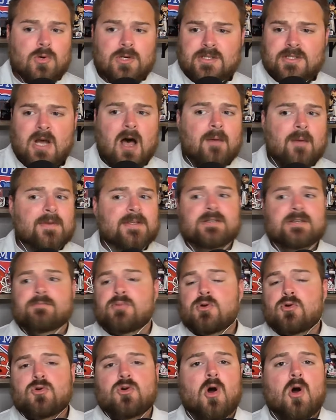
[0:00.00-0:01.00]
Thomas and
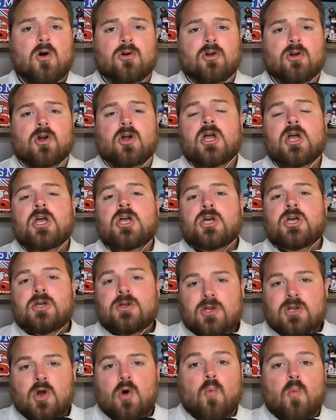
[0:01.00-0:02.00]
Boo Carter,
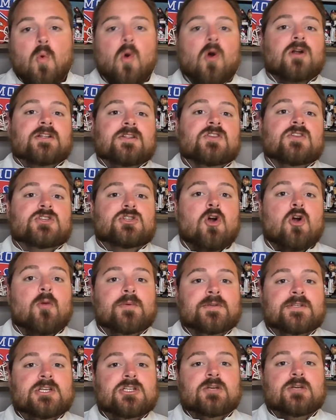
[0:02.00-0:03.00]
worked at the star
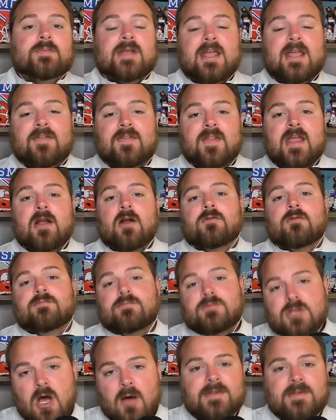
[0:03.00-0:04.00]
position to begin the year.
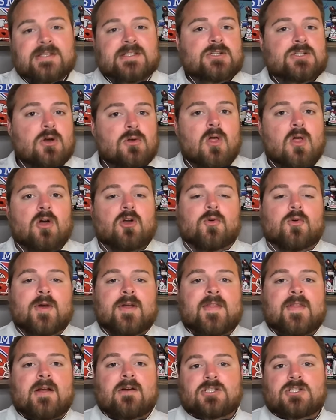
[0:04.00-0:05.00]
Thomas is no longer
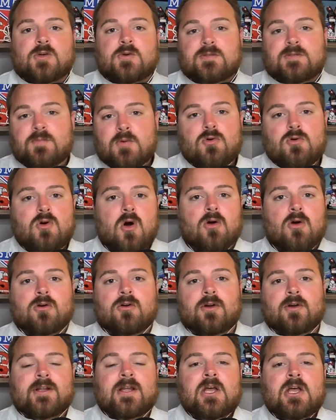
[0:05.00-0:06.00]
in there, and so it's Boo
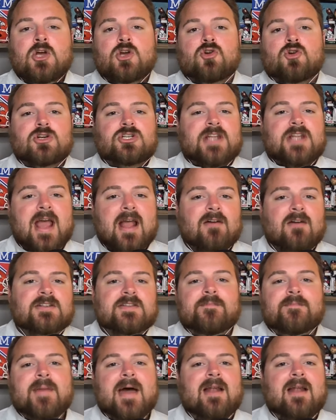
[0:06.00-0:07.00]
Carter and Christian
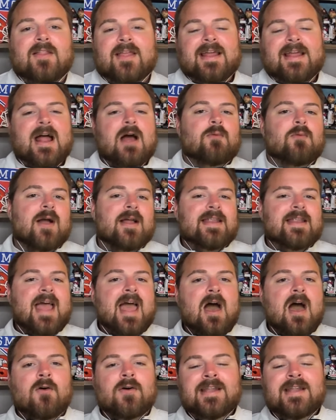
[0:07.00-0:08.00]
Harrison battling it out right
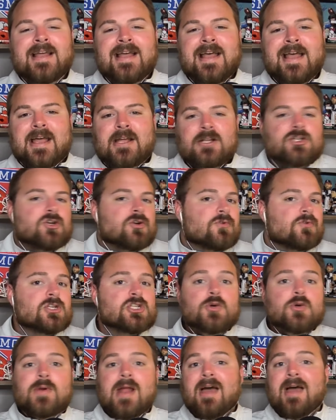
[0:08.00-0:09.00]
now. And sure,
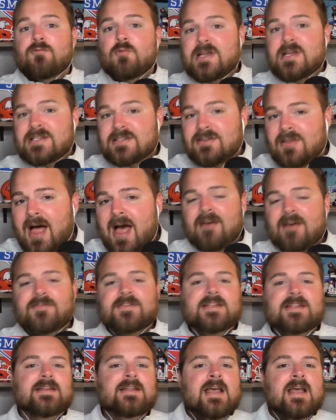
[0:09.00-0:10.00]
there's 2.5 weeks
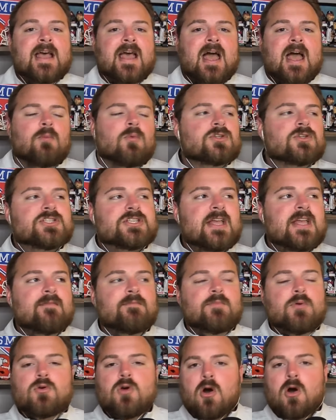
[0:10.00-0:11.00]
left, and we'll see
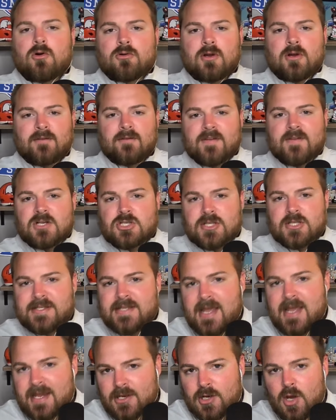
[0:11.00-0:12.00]
if Boo Carter can eventually
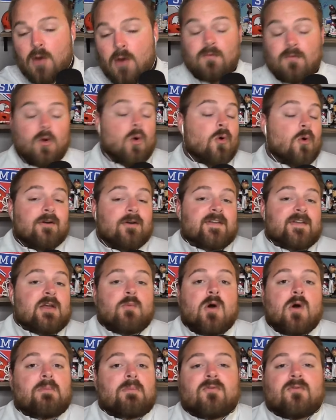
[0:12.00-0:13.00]
take it over or if he
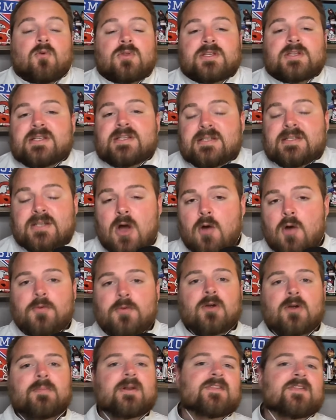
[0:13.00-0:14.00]
will before the season
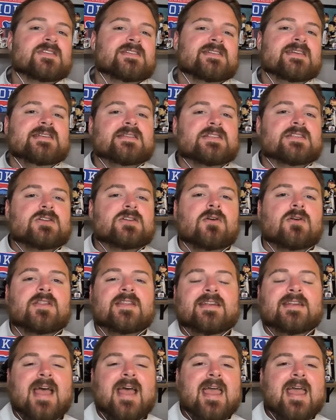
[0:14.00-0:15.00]
opener. But if the season started
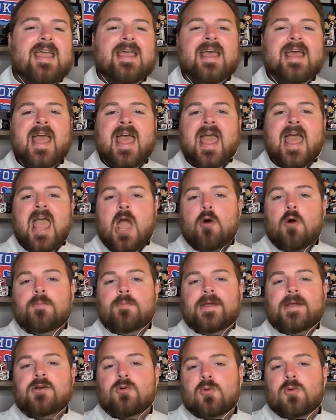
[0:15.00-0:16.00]
today, it would
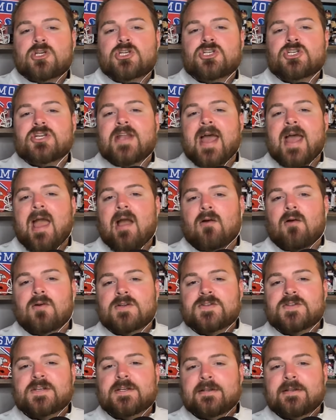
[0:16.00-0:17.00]
be Christian
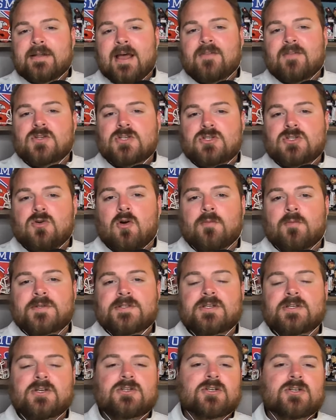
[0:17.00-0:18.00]
Harrison at the star
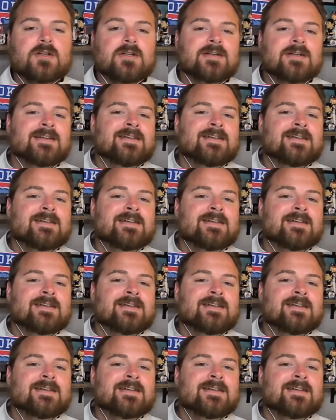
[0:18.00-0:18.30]
position.